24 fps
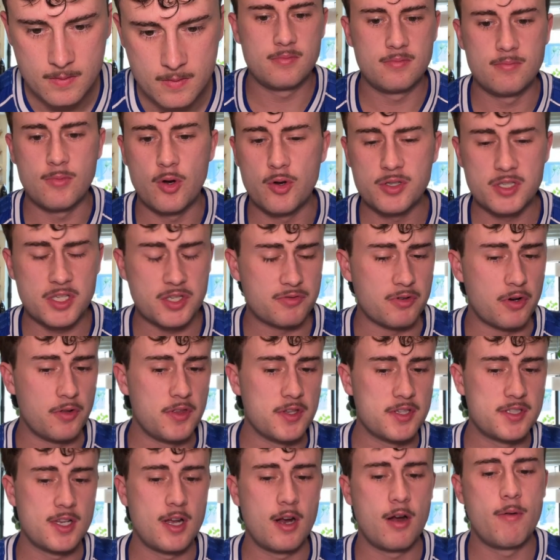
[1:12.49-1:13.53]
Moses wrote
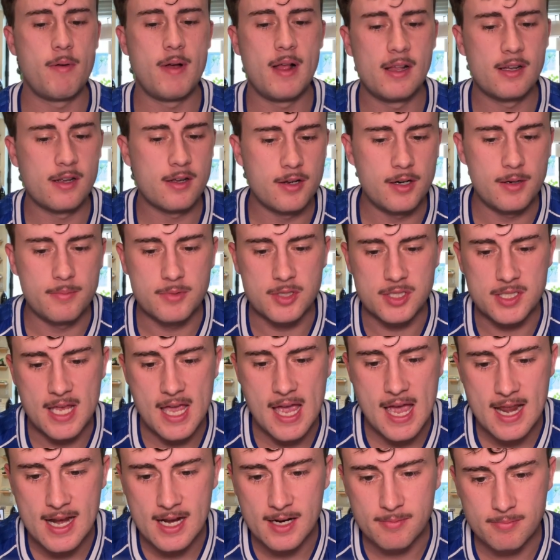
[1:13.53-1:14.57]
this song a while ago and I'm just
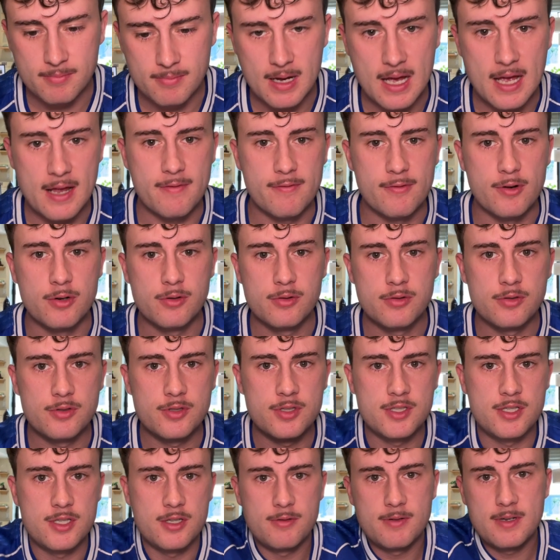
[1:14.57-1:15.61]
adding my vocals
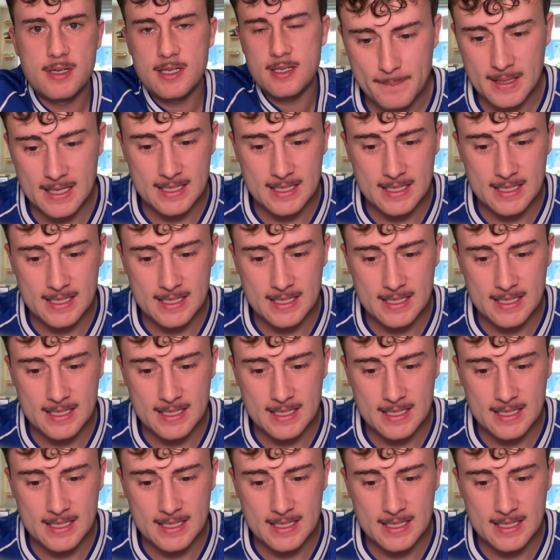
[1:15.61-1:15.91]
to it.